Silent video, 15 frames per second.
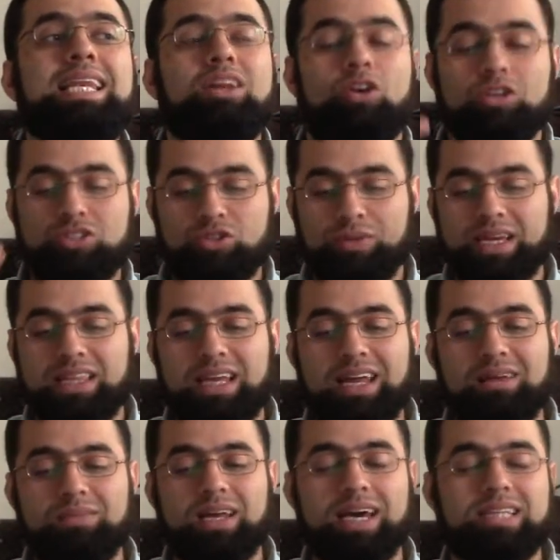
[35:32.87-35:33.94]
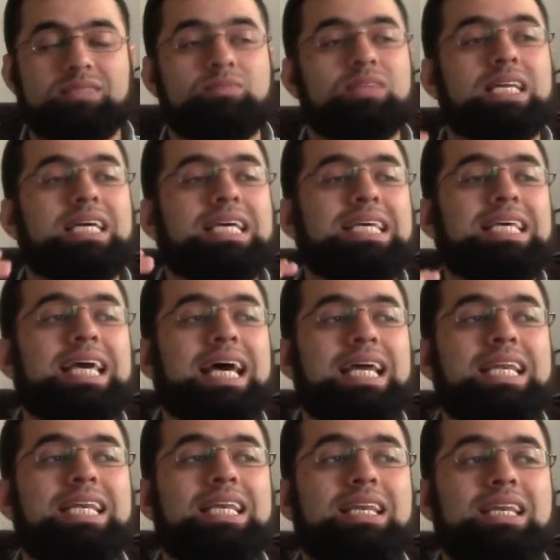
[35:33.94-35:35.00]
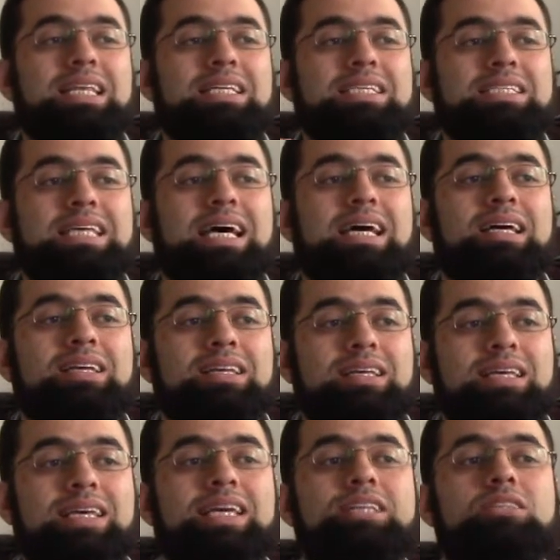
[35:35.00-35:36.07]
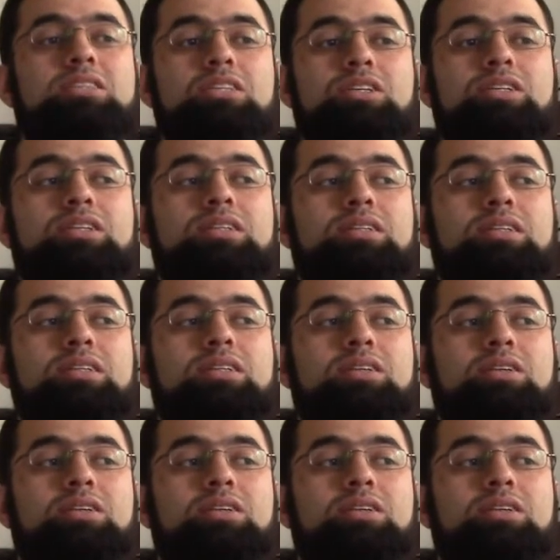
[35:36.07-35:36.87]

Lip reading: also make the lam light. Yaltaqitu.